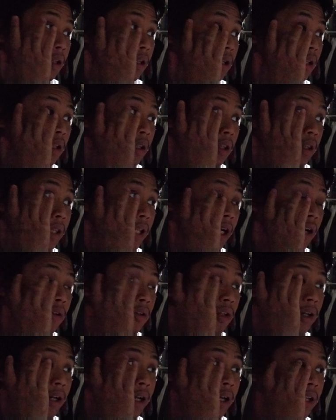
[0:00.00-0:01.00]
now that
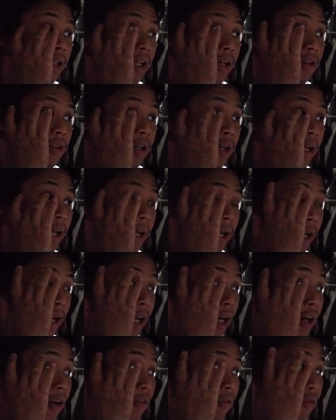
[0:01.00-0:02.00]
I
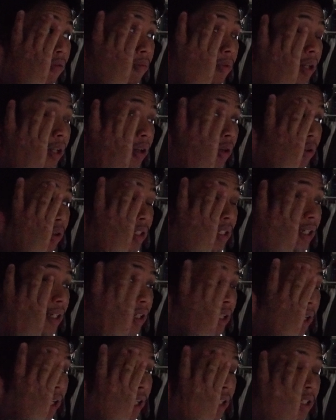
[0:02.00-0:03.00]
have been noticing it,
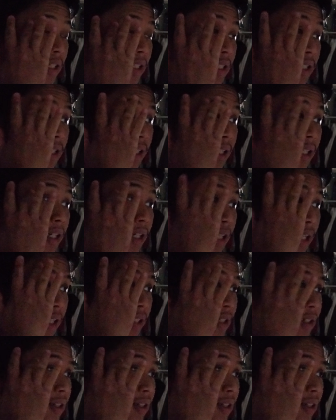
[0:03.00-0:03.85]
like it's such a